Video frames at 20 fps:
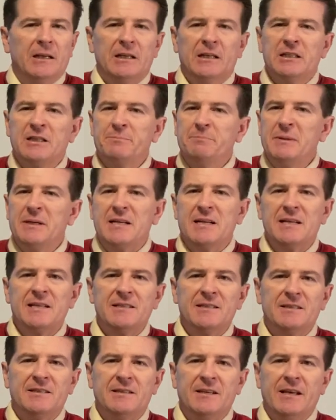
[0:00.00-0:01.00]
is
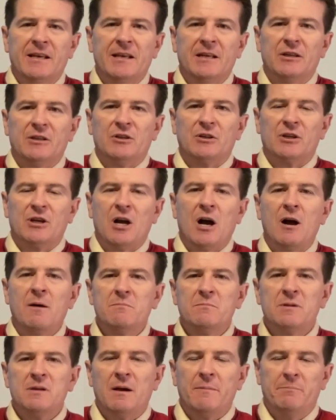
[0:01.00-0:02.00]
because it
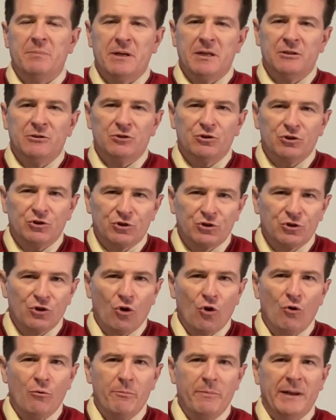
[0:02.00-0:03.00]
comes up in
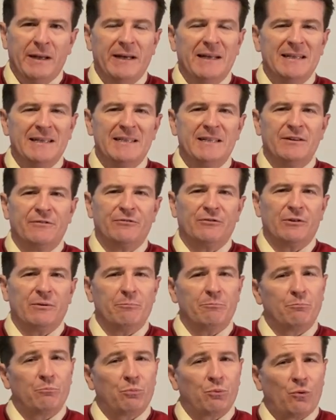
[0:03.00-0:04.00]
so many
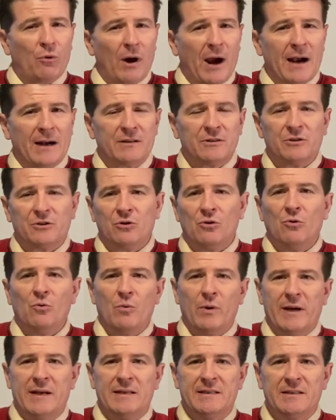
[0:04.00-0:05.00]
different practical
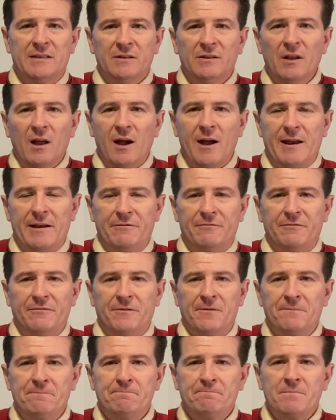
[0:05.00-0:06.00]
ways in life.
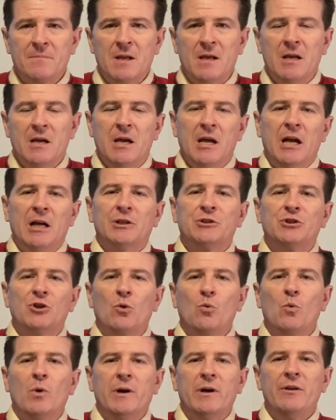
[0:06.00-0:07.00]
And so
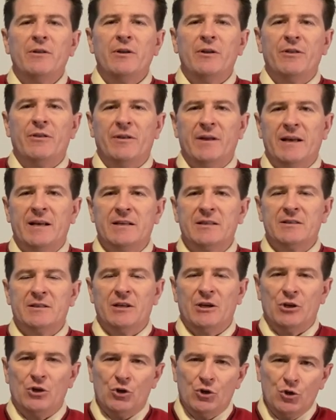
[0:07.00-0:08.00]
one of the things
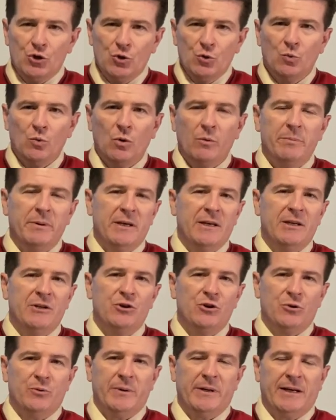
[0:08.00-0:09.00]
that you will be
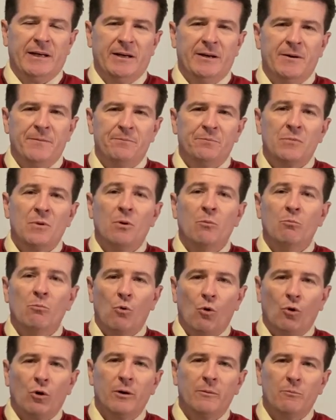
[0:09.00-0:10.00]
doing
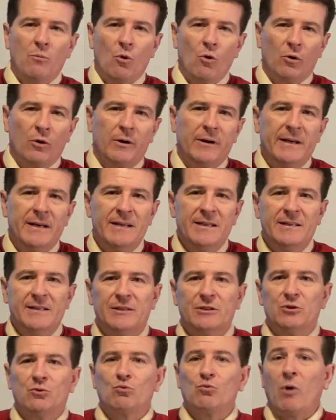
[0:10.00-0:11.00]
more and more
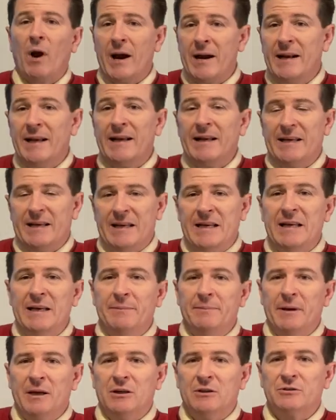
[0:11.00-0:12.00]
is writing
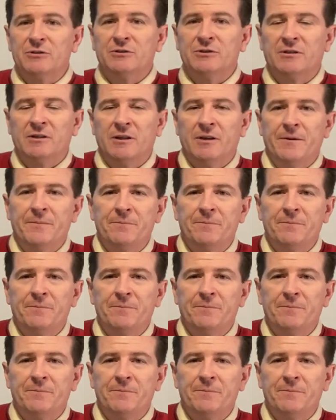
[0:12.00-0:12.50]
emails.